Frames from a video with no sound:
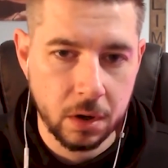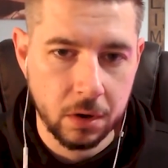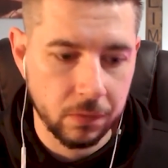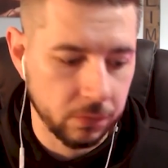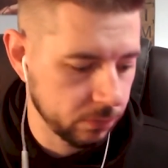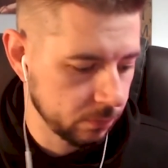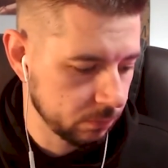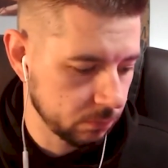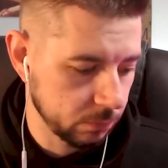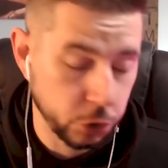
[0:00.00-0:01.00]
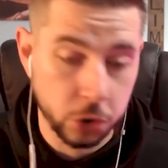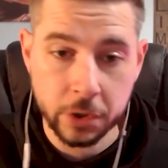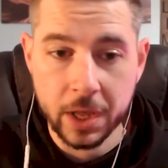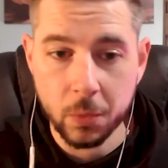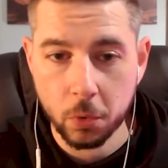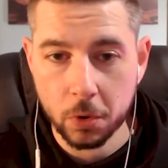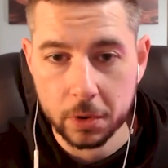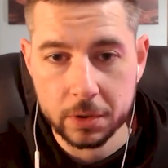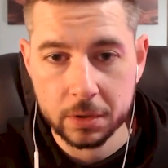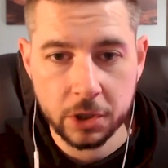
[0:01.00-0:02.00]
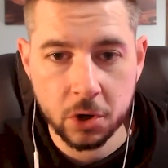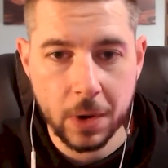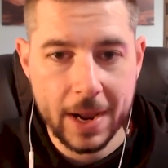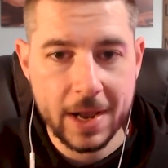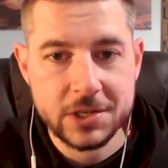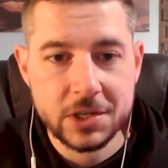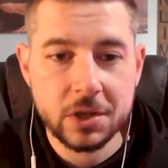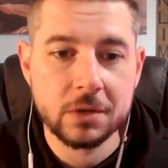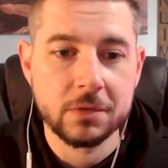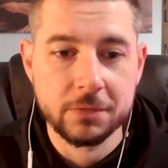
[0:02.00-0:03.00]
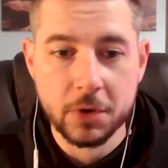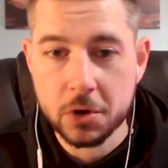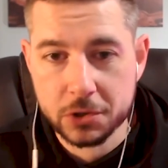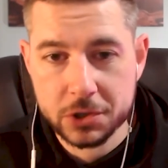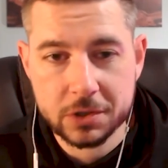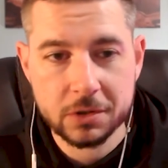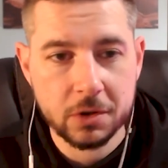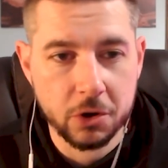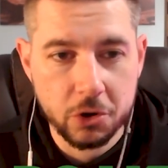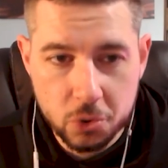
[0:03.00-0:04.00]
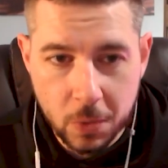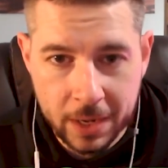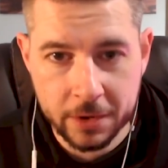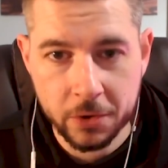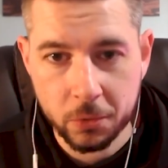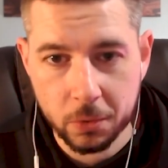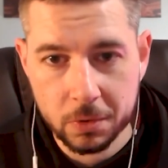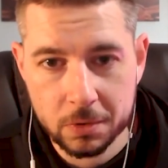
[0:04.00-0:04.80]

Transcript: of your network, ask first, who do I know?